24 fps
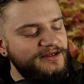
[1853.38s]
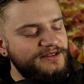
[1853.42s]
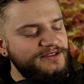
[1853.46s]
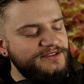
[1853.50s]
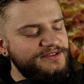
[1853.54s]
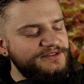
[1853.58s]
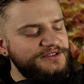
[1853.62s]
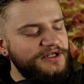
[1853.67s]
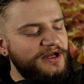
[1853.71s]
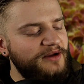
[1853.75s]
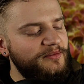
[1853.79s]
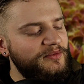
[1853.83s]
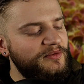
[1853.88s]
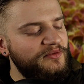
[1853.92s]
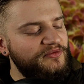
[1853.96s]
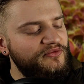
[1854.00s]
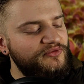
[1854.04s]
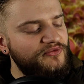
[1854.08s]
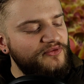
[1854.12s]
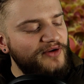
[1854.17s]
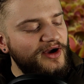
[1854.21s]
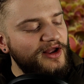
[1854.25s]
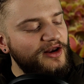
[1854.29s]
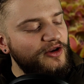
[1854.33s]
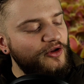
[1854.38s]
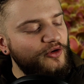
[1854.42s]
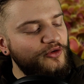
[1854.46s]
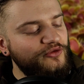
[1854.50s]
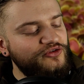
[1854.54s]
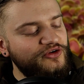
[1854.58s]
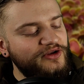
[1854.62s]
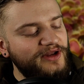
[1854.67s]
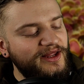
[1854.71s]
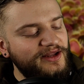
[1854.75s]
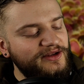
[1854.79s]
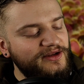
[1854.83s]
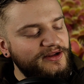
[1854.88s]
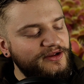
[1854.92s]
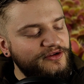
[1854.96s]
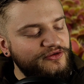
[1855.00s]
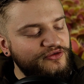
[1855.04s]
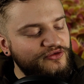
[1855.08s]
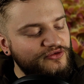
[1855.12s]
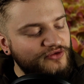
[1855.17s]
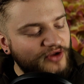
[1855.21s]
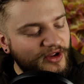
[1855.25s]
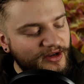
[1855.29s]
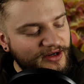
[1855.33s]
Some phylogenetic
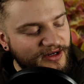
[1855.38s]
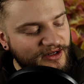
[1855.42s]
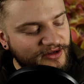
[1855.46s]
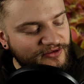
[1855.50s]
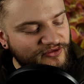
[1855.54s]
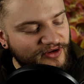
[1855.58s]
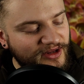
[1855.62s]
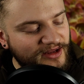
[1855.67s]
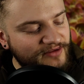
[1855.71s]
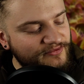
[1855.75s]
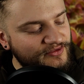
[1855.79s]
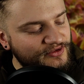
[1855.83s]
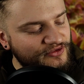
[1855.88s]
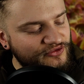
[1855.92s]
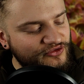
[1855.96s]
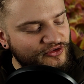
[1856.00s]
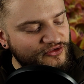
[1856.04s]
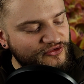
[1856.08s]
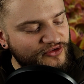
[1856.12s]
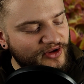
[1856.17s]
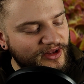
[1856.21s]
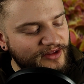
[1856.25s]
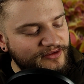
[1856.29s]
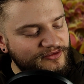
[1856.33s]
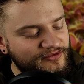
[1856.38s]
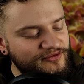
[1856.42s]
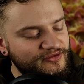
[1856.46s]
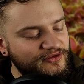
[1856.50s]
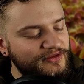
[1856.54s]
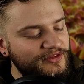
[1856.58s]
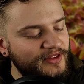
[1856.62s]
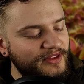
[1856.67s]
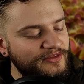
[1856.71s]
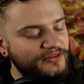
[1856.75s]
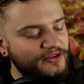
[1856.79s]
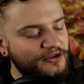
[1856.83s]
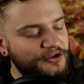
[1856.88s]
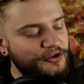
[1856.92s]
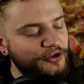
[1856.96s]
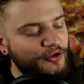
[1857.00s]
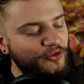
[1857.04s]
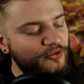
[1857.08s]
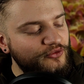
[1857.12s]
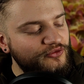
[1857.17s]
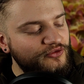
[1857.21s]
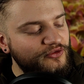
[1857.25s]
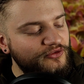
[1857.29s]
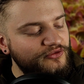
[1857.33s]
studies even suggest that the
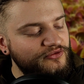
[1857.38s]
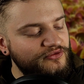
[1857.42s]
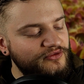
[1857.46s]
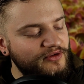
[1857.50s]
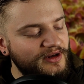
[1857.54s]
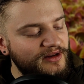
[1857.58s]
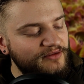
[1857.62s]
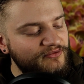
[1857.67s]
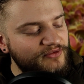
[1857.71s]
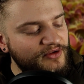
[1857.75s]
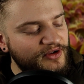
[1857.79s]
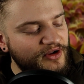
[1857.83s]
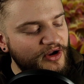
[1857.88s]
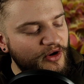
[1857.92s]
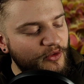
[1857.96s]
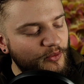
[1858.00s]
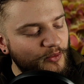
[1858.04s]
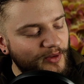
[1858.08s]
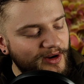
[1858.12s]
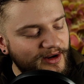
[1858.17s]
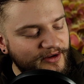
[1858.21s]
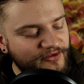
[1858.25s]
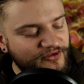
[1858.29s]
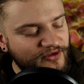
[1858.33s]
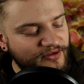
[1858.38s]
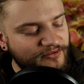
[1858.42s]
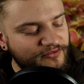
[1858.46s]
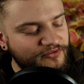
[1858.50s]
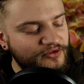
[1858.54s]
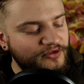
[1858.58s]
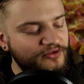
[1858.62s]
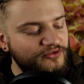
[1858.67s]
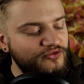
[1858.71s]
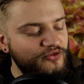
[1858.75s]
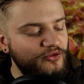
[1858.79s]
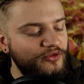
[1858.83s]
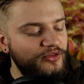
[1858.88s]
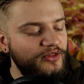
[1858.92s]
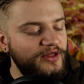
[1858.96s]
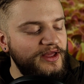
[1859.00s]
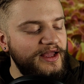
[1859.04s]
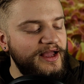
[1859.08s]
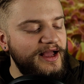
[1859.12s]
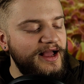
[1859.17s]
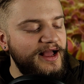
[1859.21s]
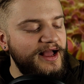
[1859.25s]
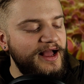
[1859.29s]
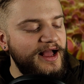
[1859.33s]
closest living relatives to the
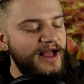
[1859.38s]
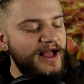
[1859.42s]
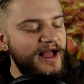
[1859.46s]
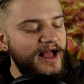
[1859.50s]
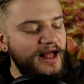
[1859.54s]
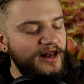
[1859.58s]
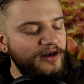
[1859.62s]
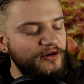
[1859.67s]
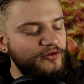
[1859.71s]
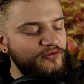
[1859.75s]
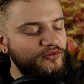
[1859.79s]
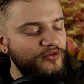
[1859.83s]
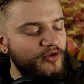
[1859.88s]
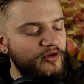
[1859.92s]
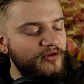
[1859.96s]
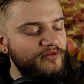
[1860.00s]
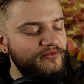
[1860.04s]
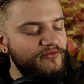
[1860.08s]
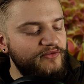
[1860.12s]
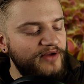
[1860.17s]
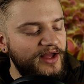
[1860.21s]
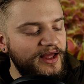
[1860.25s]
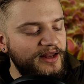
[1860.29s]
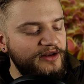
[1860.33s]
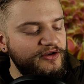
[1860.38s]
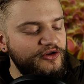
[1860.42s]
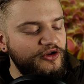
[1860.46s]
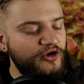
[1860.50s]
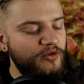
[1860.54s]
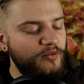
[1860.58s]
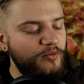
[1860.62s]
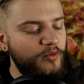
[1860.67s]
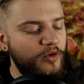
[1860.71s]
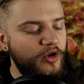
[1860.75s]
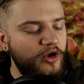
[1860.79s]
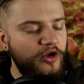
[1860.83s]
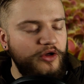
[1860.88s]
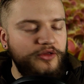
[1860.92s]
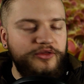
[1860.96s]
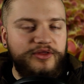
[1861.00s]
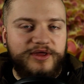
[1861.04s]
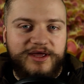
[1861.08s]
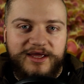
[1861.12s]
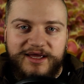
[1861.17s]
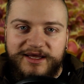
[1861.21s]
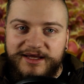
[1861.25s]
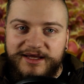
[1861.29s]
Aldrovanda were the